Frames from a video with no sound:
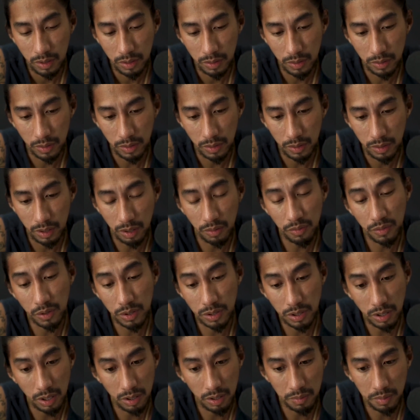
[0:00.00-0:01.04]
Okay. Now, of
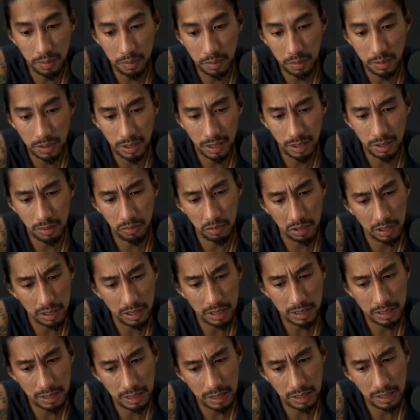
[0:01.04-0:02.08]
course, other people say, that, well,
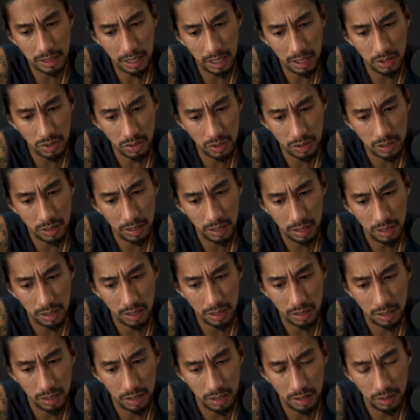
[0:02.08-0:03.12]
that's the sad she did
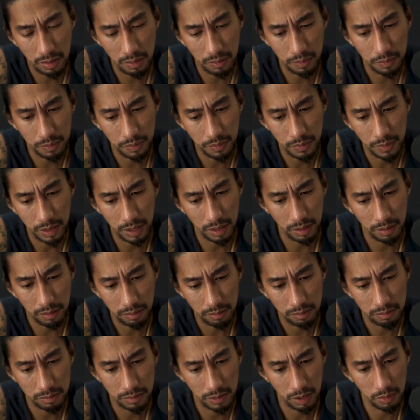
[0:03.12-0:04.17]
it. You know, like
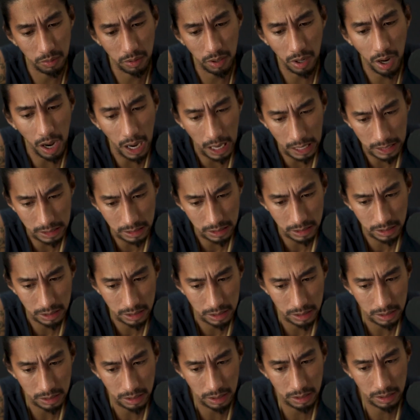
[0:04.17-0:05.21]
they were hot
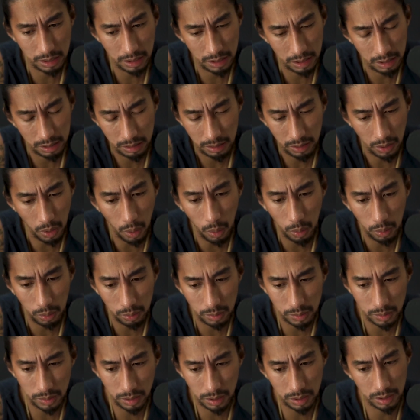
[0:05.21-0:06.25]
and then
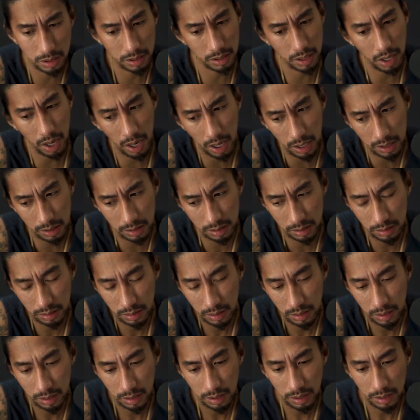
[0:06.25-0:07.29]
cold and then gone.
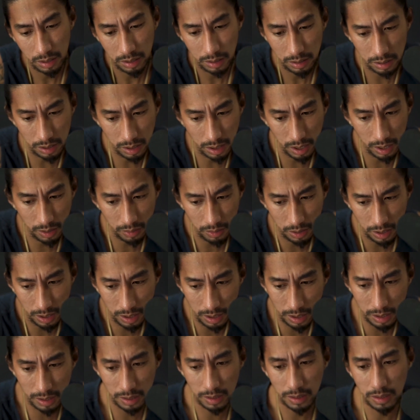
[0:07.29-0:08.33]
And now here
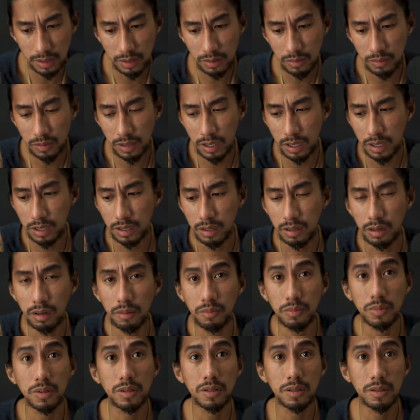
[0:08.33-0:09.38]
it is with the Eight of
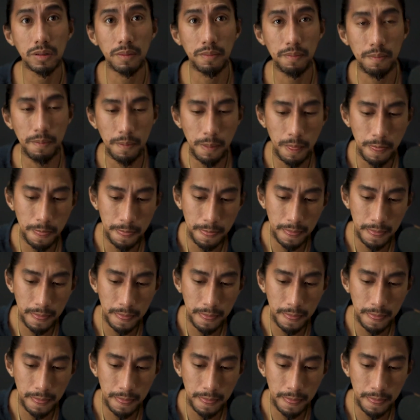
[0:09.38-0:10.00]
Cups. Mm-hmm.